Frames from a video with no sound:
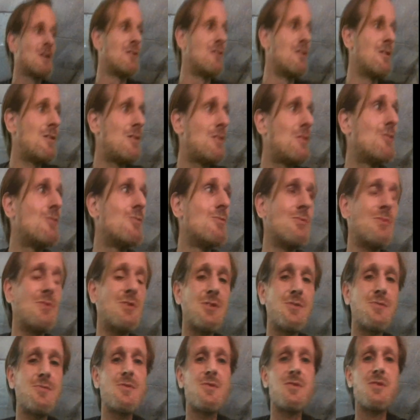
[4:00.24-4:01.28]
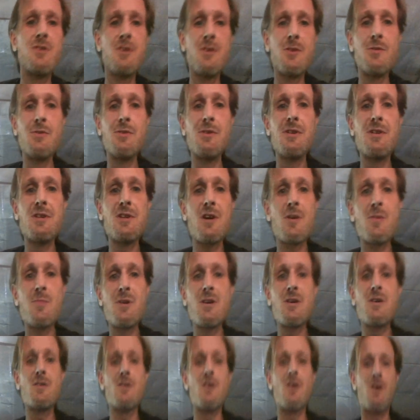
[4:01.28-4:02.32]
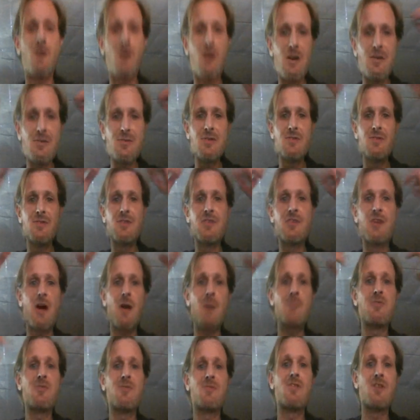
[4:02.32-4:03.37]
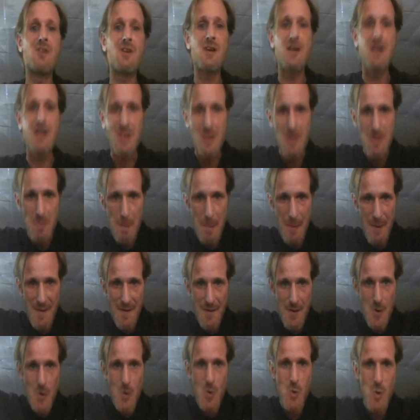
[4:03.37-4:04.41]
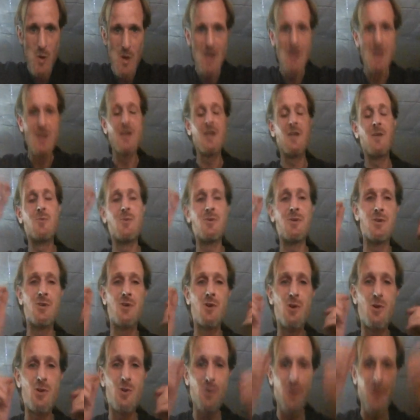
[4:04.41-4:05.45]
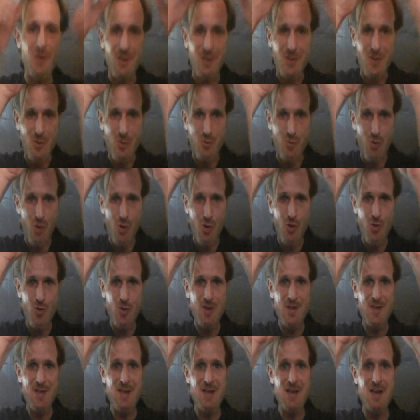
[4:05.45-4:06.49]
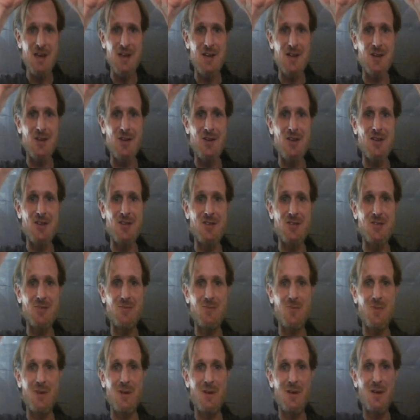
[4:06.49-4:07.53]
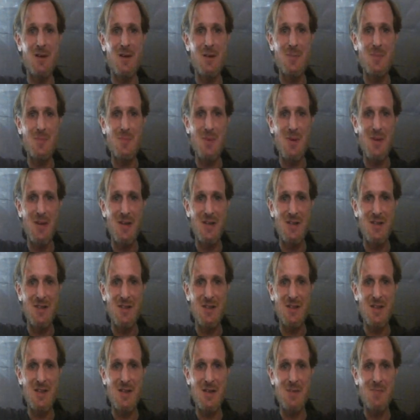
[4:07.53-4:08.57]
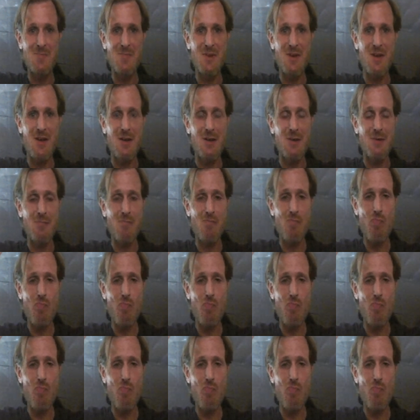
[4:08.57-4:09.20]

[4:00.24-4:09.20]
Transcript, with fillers: no, this was literally coming off of the tops of our heads. It would go and grow in the air as it went up, and as it came down,